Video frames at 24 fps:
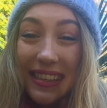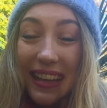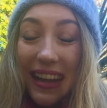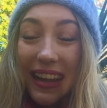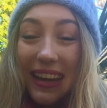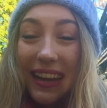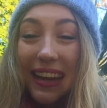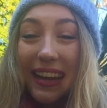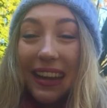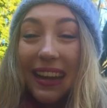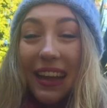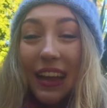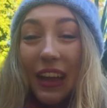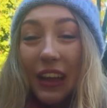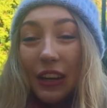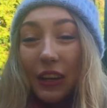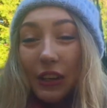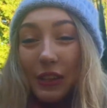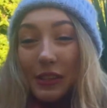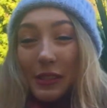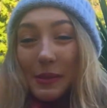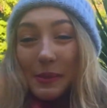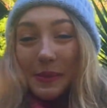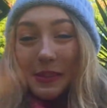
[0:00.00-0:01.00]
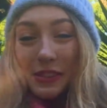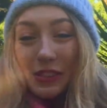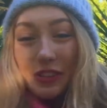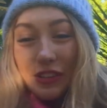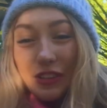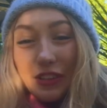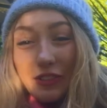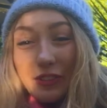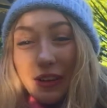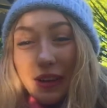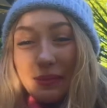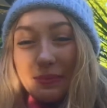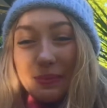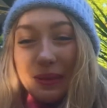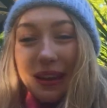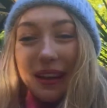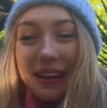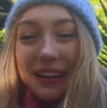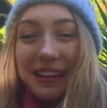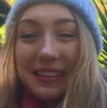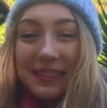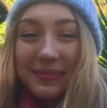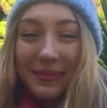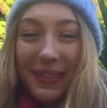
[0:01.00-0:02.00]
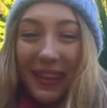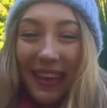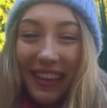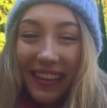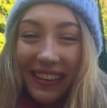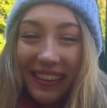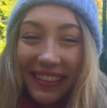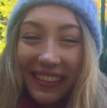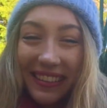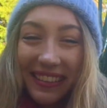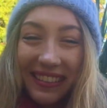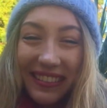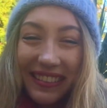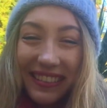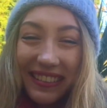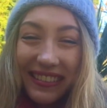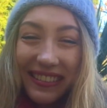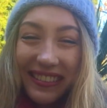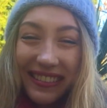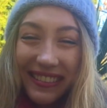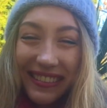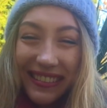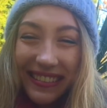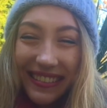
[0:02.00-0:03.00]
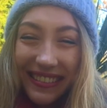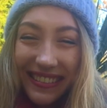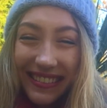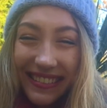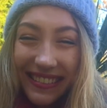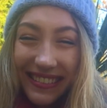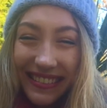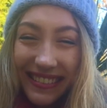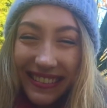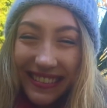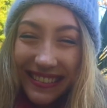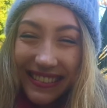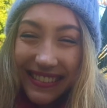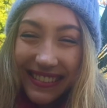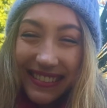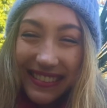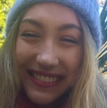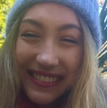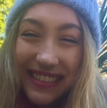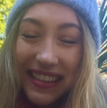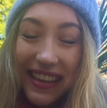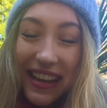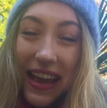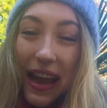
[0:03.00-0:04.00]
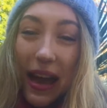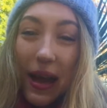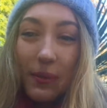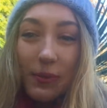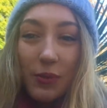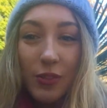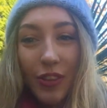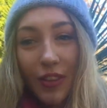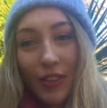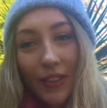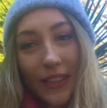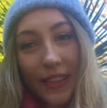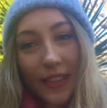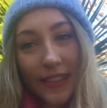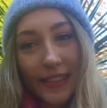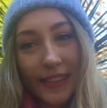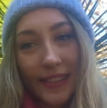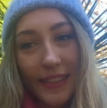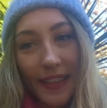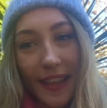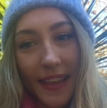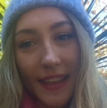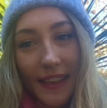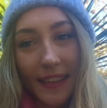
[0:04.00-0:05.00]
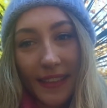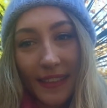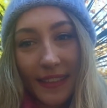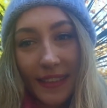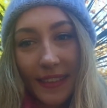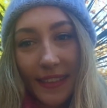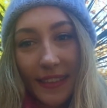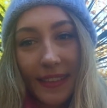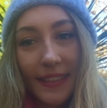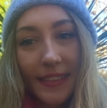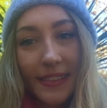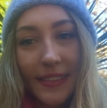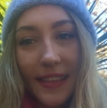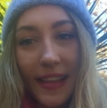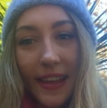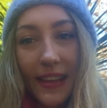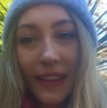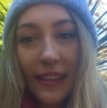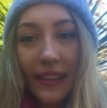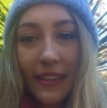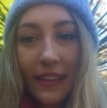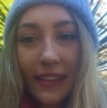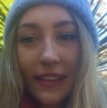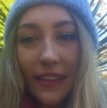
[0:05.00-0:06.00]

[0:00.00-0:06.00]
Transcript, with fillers: Got a Christmas tree right behind me. I'm joking, it's there. It's there.